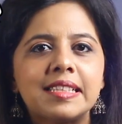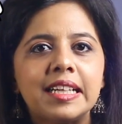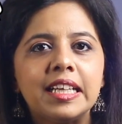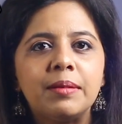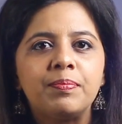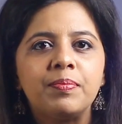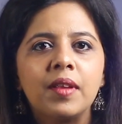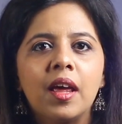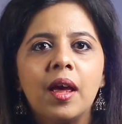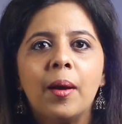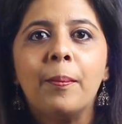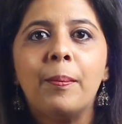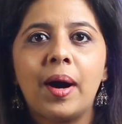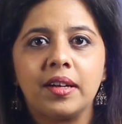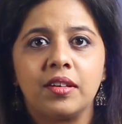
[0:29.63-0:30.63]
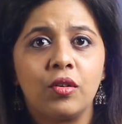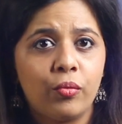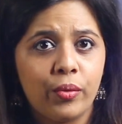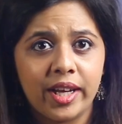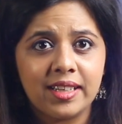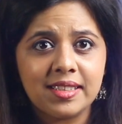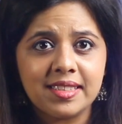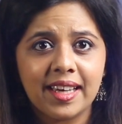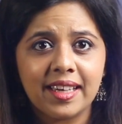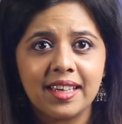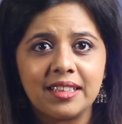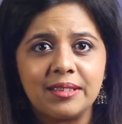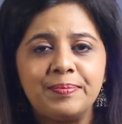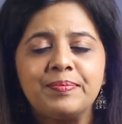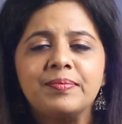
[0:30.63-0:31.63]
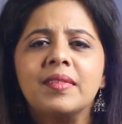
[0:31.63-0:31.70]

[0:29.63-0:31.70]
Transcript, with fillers: sleep? But wait a second,